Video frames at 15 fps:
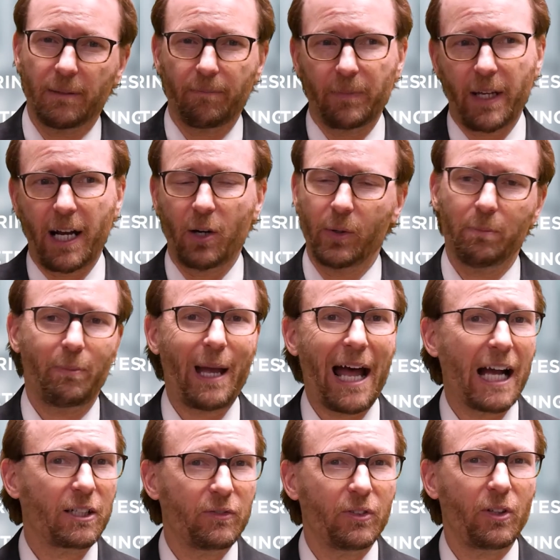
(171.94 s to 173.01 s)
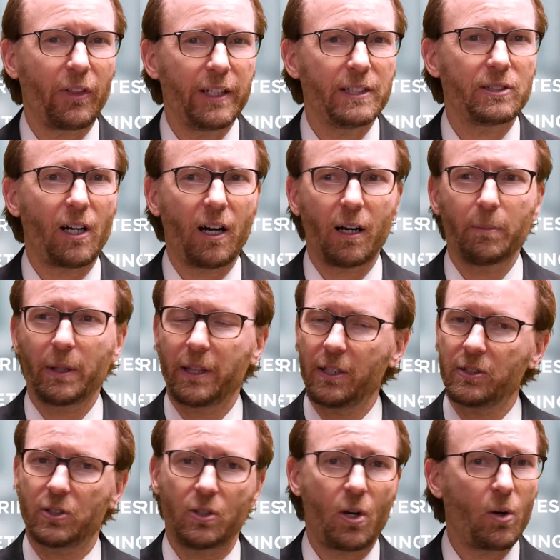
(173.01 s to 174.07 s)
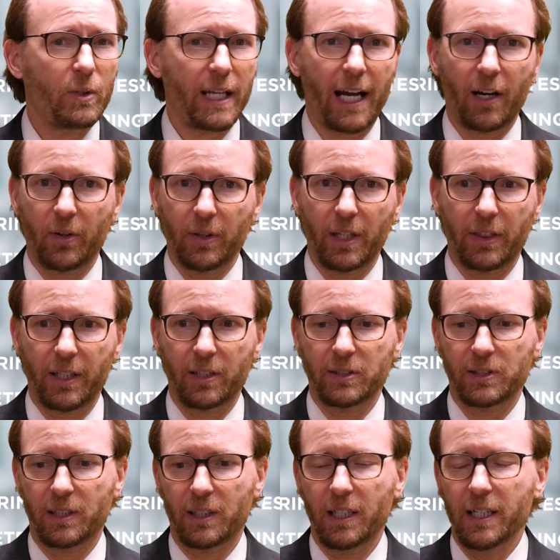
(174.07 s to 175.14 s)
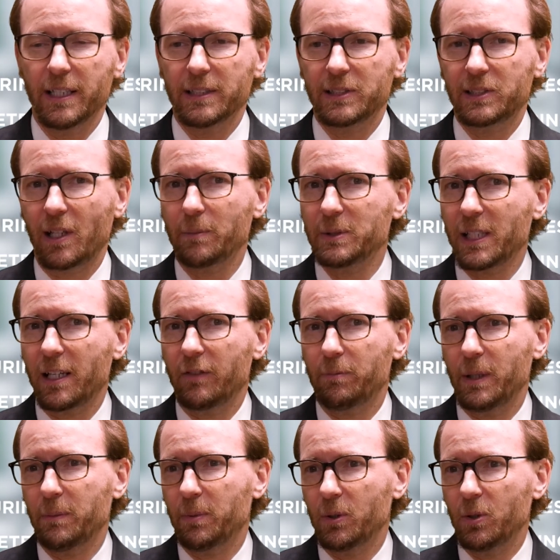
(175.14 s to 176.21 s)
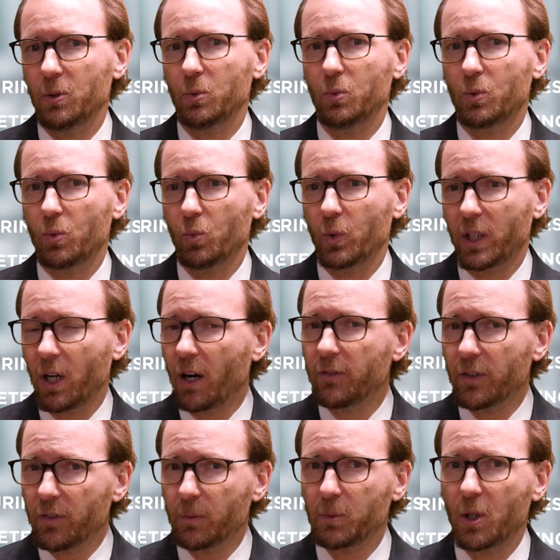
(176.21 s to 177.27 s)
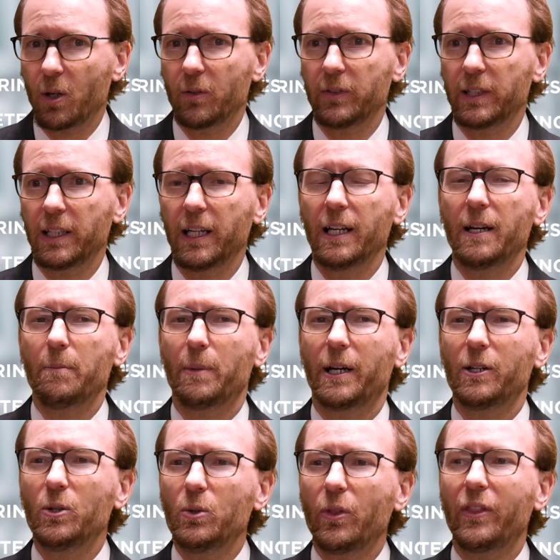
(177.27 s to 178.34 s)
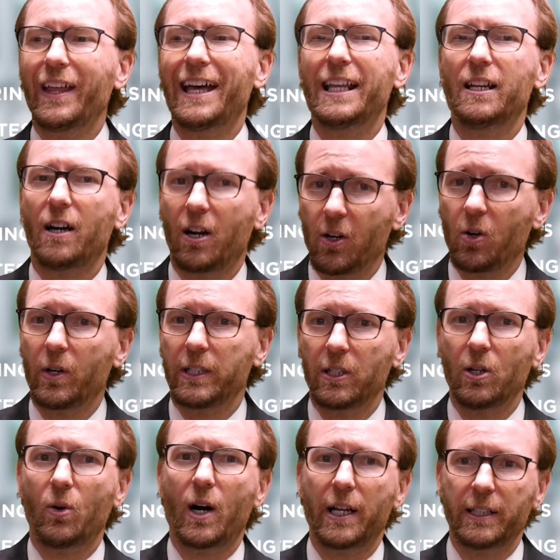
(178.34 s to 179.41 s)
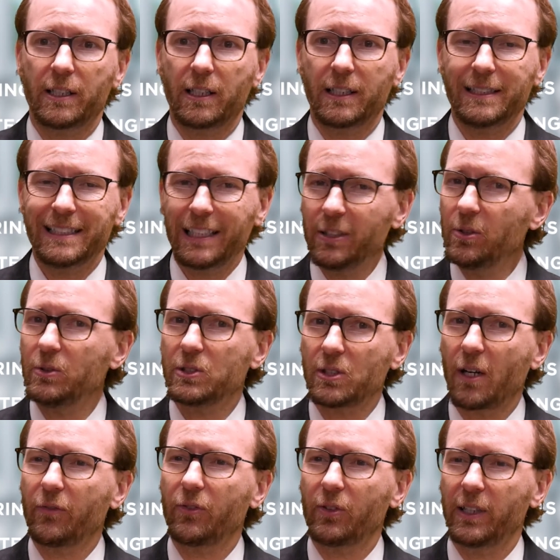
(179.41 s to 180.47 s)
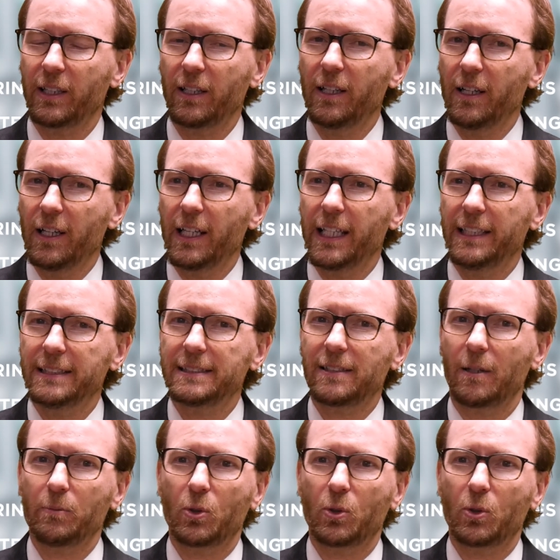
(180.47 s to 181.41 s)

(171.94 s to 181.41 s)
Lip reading: how impactful these are, but there's no doubt that there's a subset of people who recover from COVID, but who then are going to go on to continue suffering in some